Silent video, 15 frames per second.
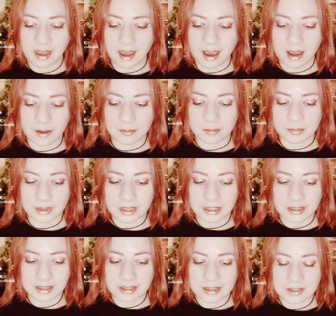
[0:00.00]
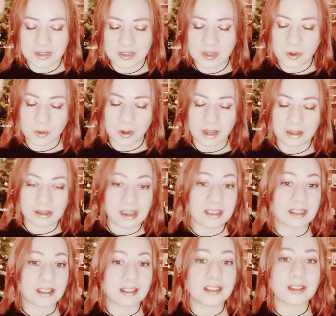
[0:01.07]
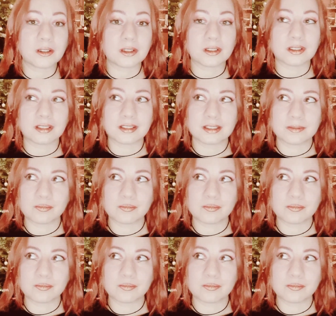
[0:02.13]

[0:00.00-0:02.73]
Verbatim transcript: Um, so, a, a little